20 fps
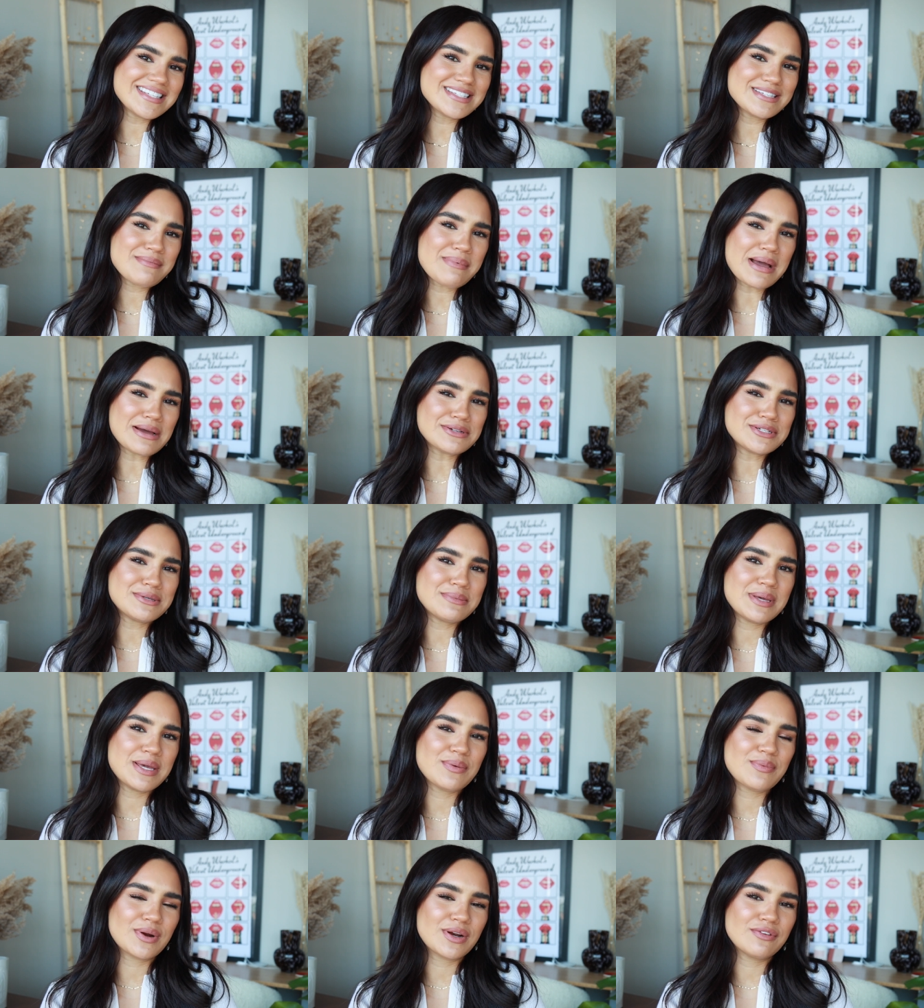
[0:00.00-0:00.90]
is about to
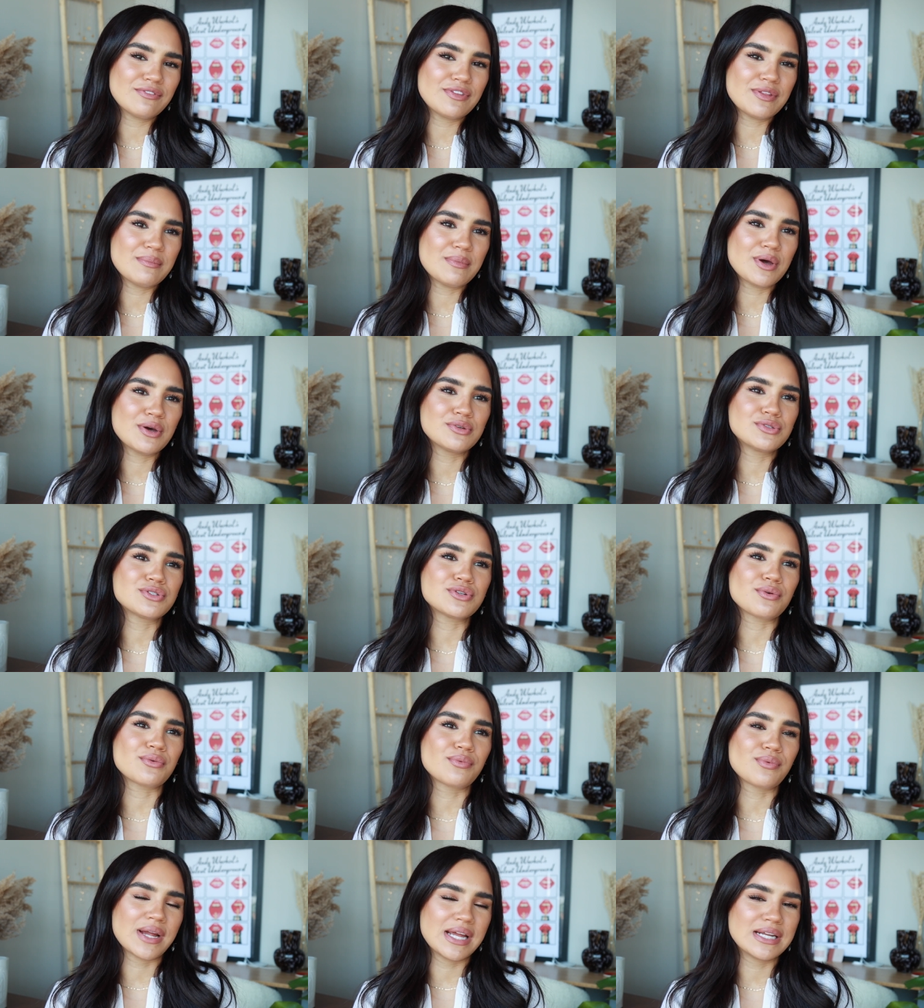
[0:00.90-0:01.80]
be one of the most
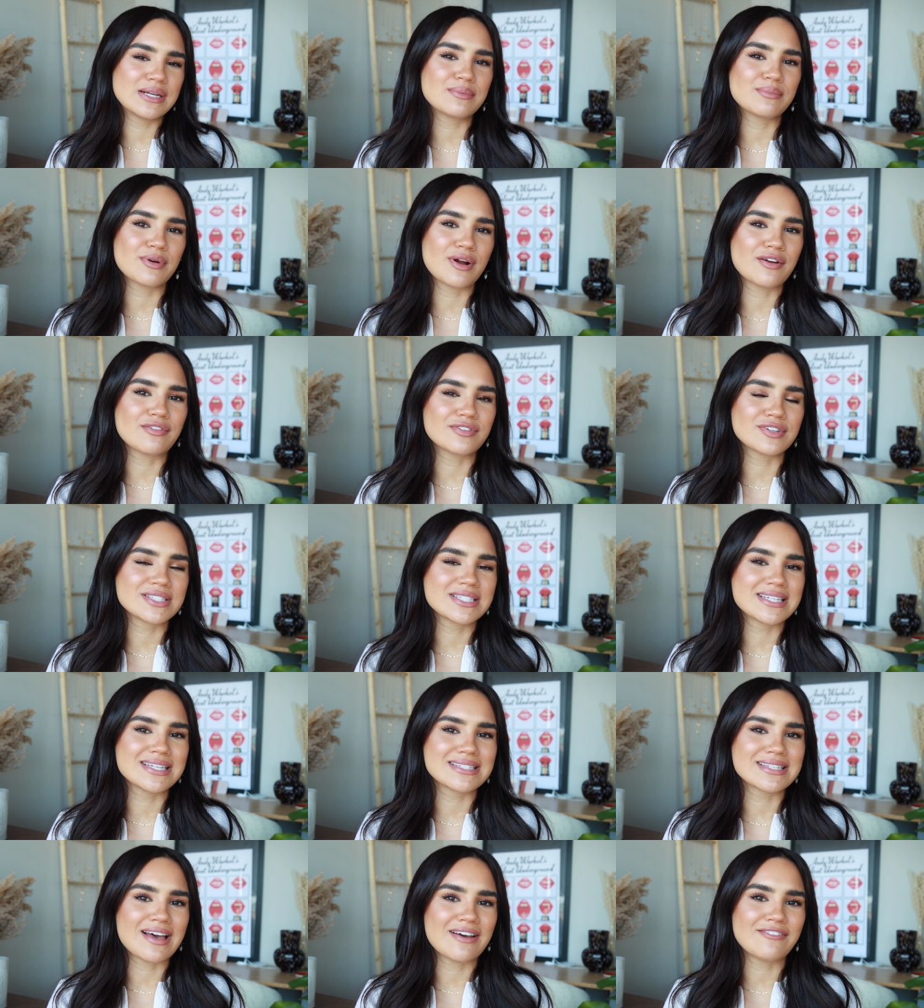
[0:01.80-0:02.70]
random
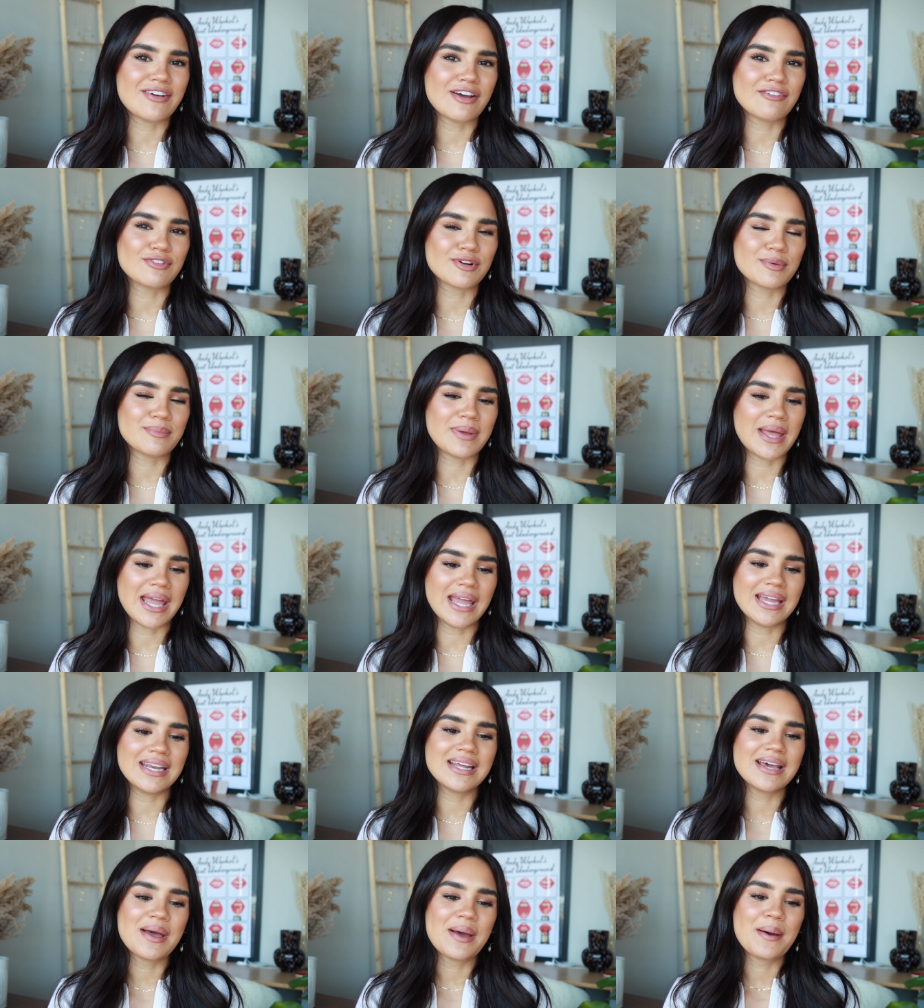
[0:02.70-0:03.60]
references I've ever
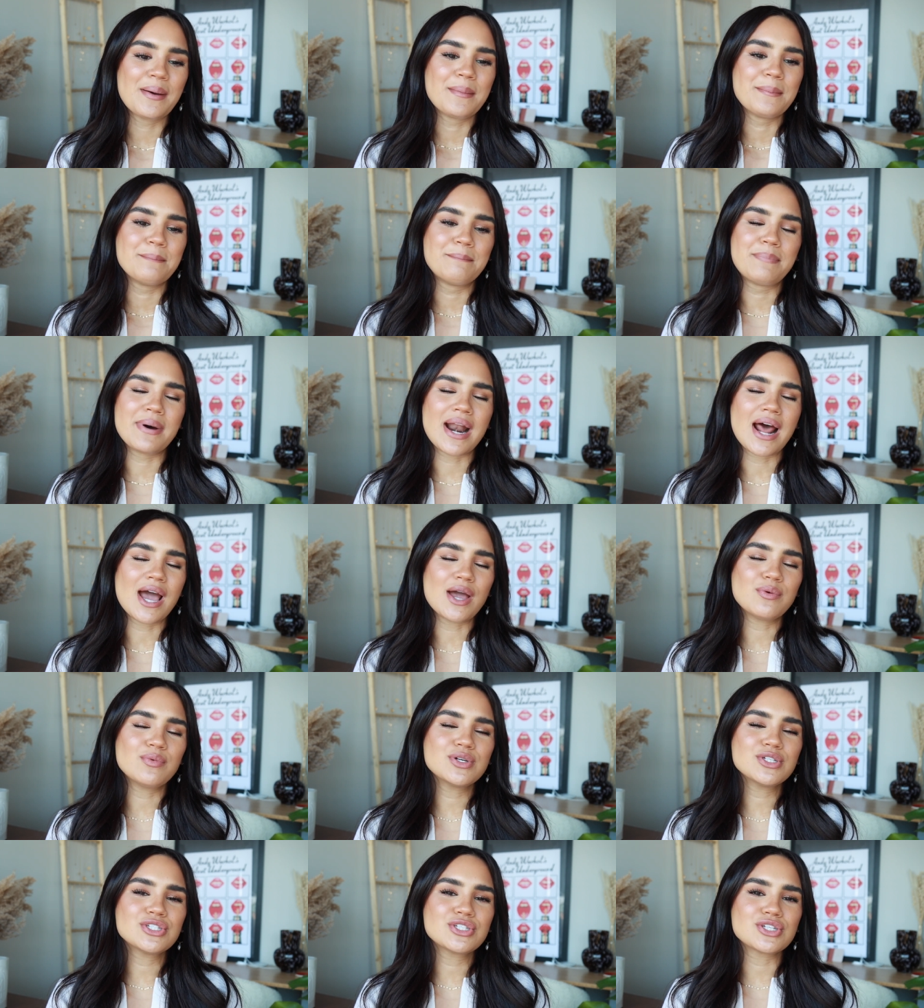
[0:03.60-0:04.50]
made, but
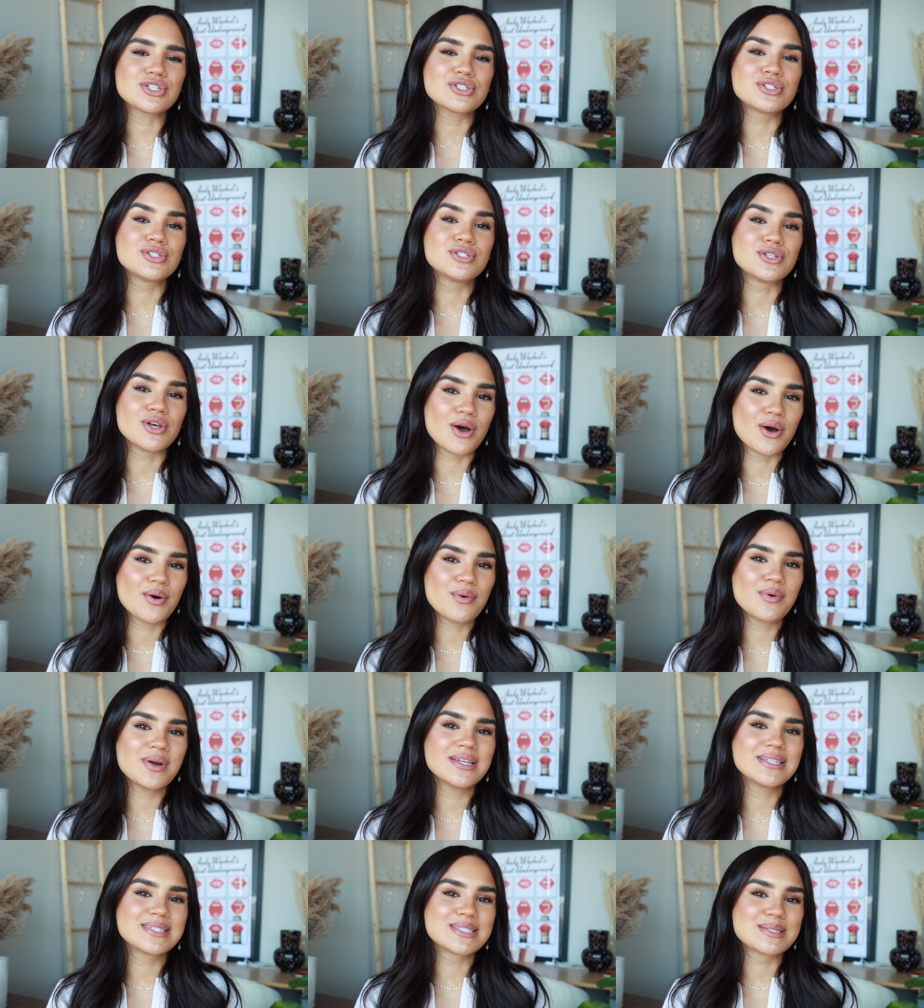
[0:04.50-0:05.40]
I was
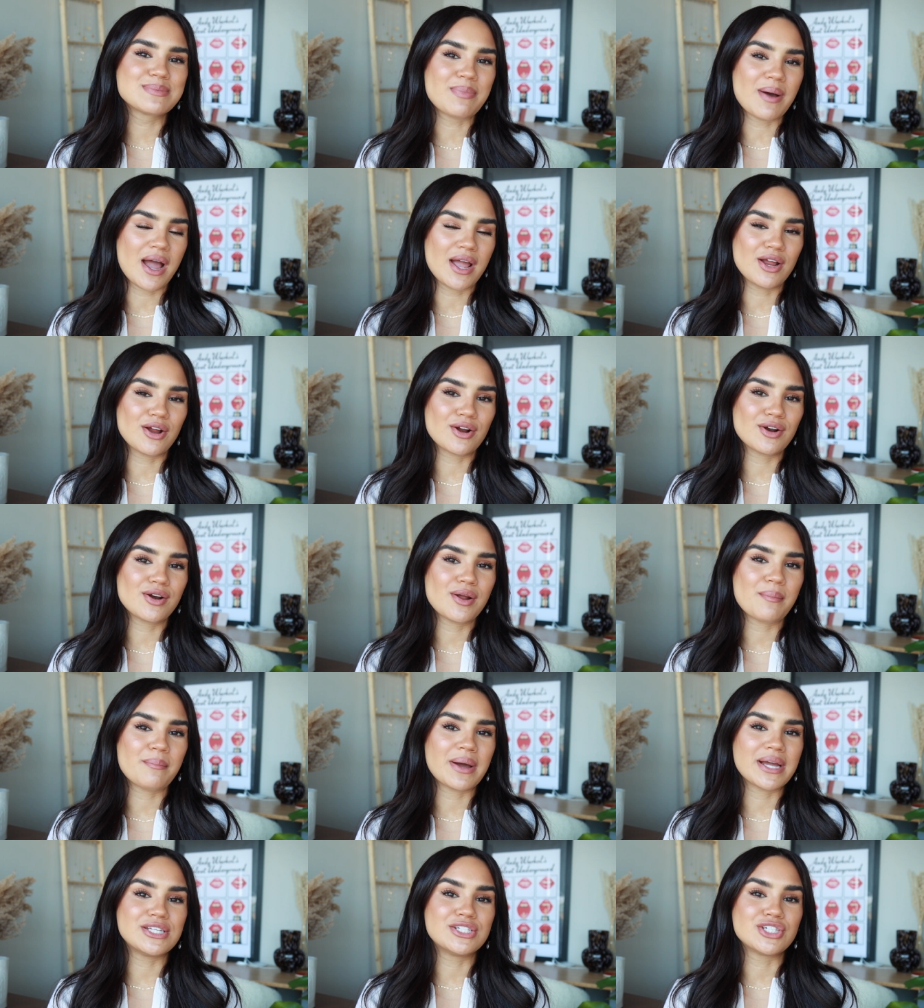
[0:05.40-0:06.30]
so
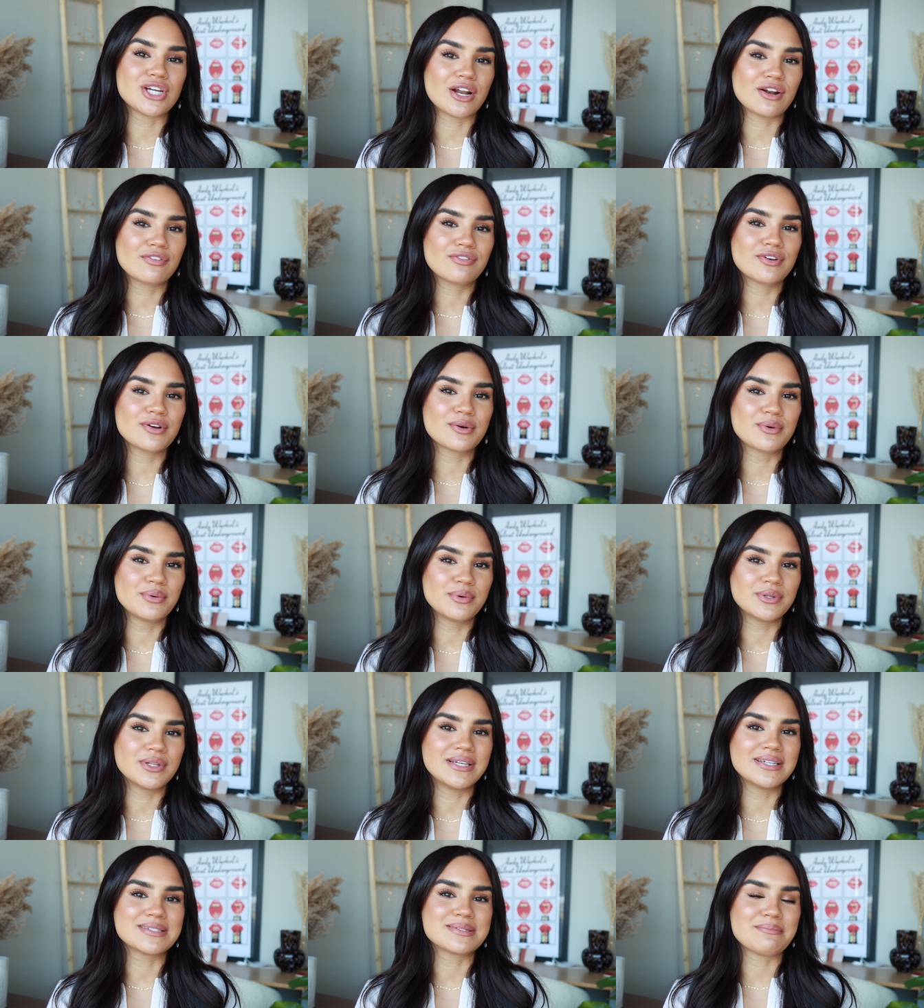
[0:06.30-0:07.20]
inspired by Jennifer
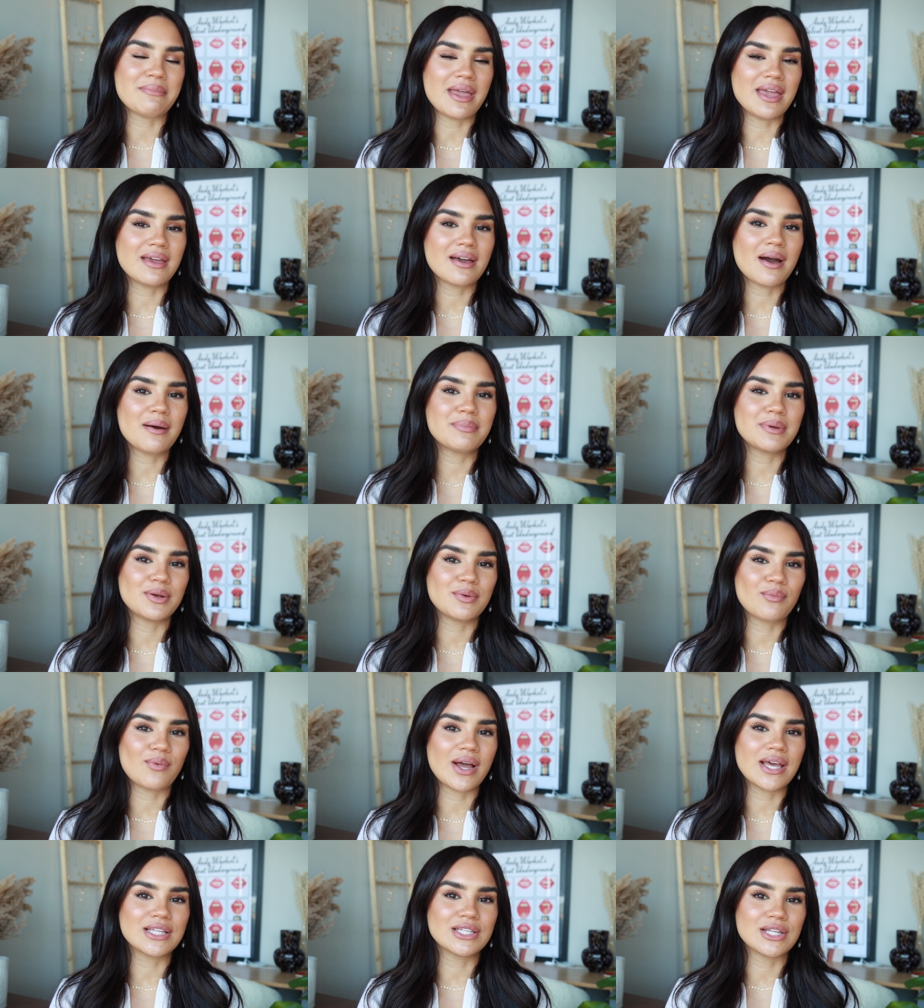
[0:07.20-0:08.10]
Coolidge's makeup
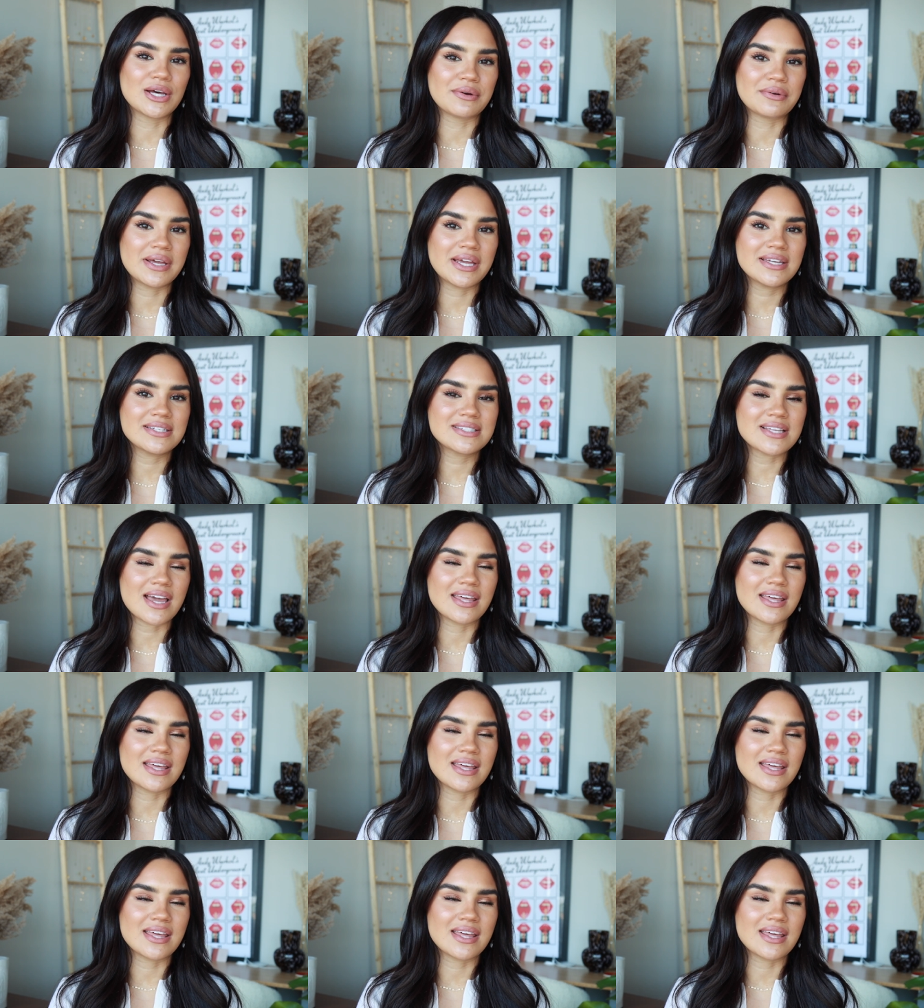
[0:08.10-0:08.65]
in White Lotus.